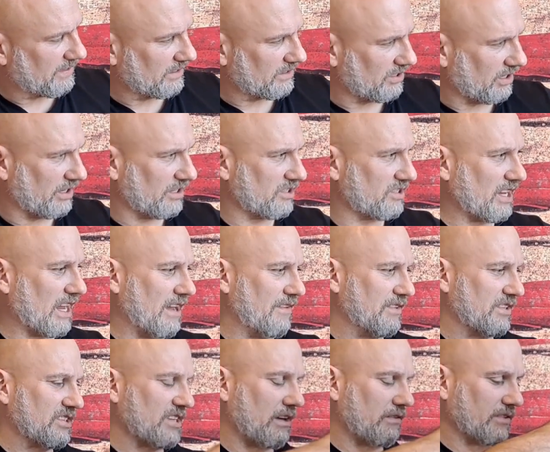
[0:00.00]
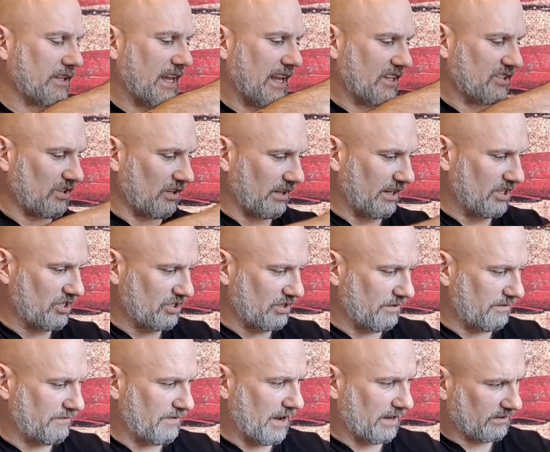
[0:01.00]
it does have a sound cancellation
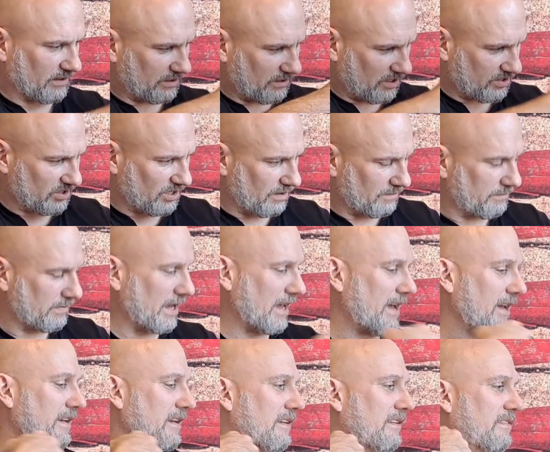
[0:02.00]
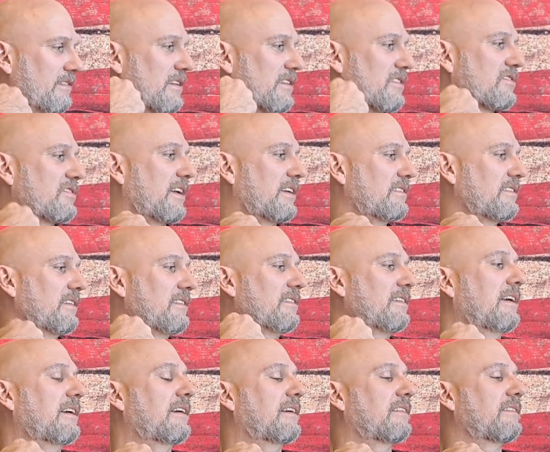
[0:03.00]
effect that does come back in this. I did
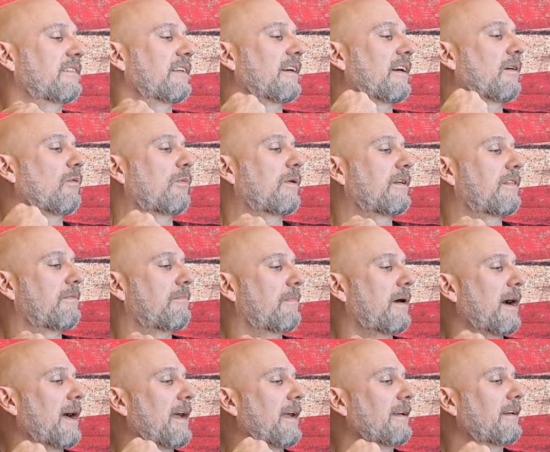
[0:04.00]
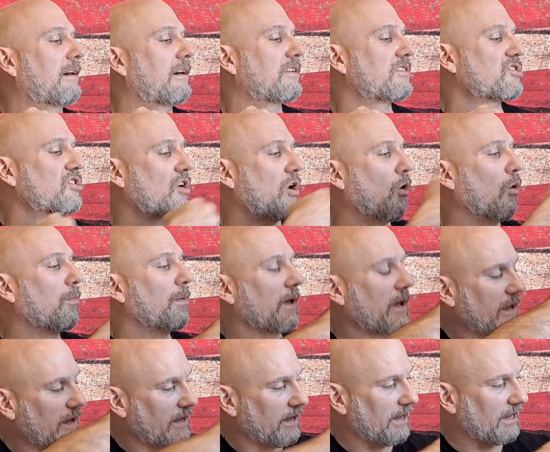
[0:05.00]
get in there with my scope
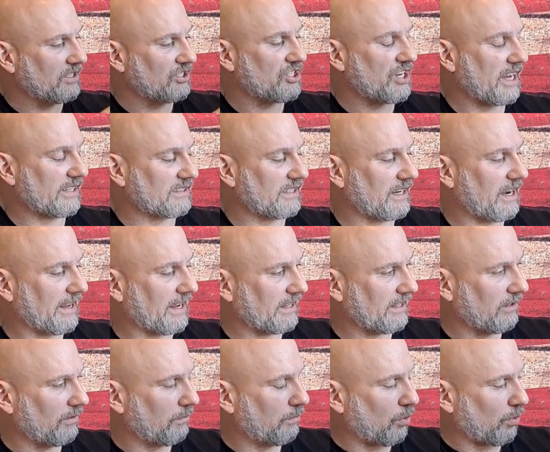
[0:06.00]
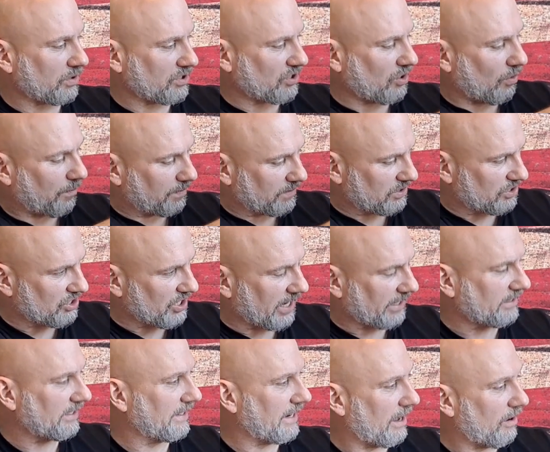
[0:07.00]
and checked it. I got a little bore scope and
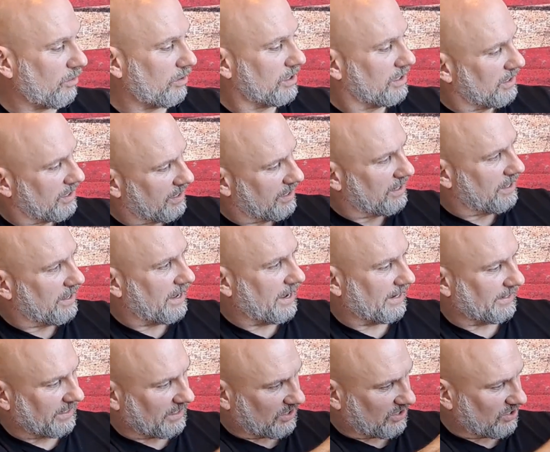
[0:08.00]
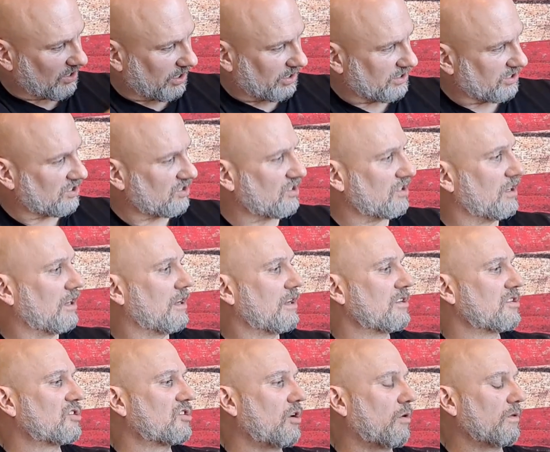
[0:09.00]
checked it out. And it does.
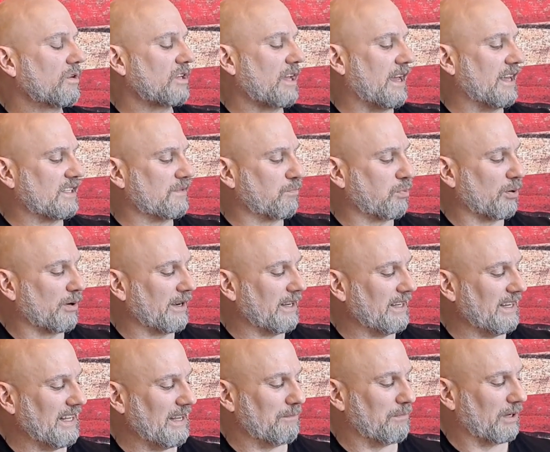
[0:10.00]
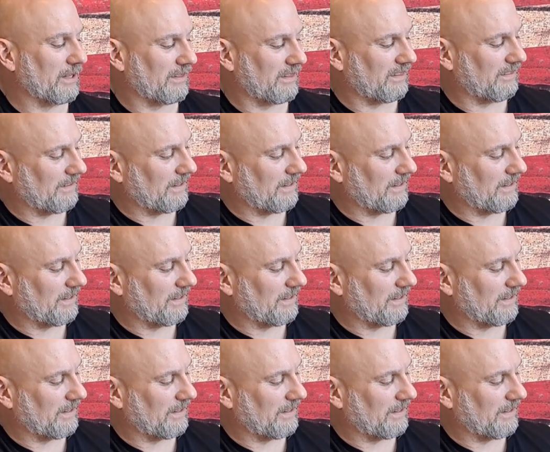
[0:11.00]
So it's pretty neat. But